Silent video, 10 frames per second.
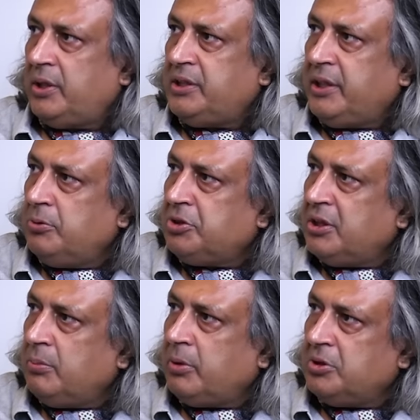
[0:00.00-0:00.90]
execute
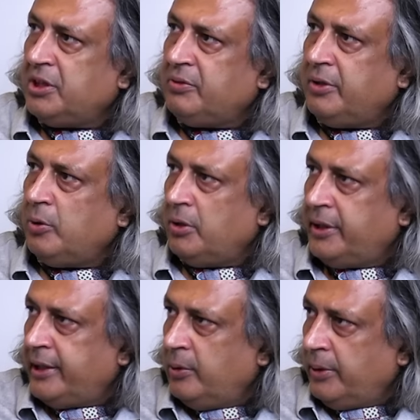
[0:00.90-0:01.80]
certain projects we are
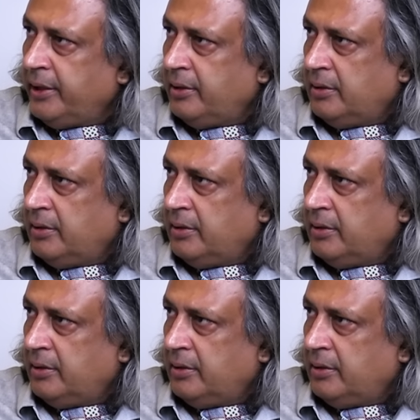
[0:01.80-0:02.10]
already doing